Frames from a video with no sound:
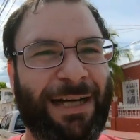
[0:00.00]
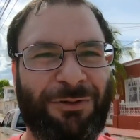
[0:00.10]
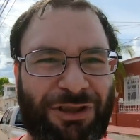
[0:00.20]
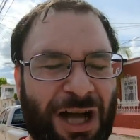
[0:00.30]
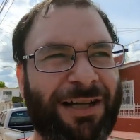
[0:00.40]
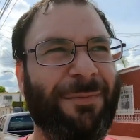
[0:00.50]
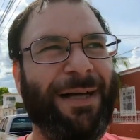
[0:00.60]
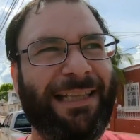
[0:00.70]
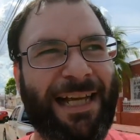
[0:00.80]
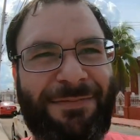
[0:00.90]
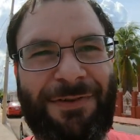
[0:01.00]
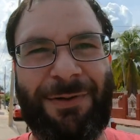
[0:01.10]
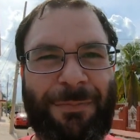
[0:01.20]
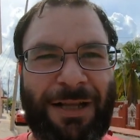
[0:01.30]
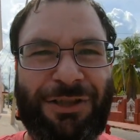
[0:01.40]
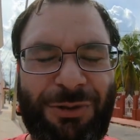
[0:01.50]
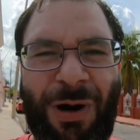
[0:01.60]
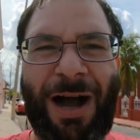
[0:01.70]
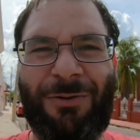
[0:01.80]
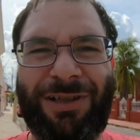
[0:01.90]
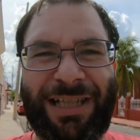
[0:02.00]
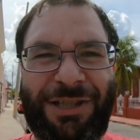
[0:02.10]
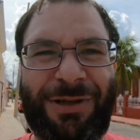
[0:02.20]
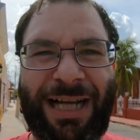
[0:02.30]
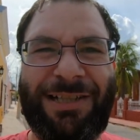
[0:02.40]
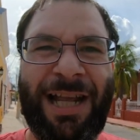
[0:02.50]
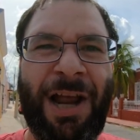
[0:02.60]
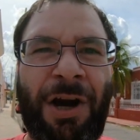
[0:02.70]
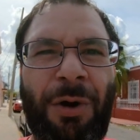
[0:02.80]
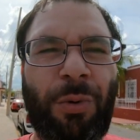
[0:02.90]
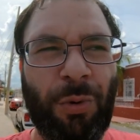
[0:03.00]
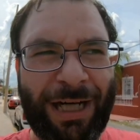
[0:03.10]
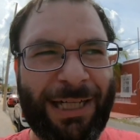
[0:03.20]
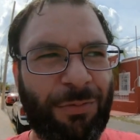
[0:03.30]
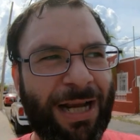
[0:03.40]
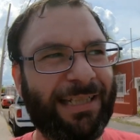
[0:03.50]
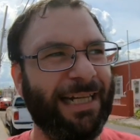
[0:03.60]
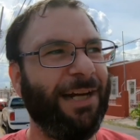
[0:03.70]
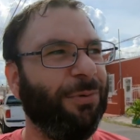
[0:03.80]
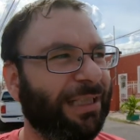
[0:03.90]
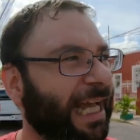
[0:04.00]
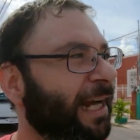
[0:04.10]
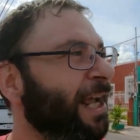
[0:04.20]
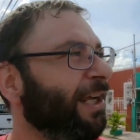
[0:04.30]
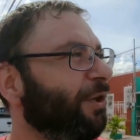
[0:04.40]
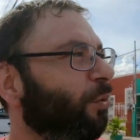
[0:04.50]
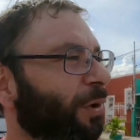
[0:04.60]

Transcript: And I was talking about that for about two hours, and you guys really resonated with that. You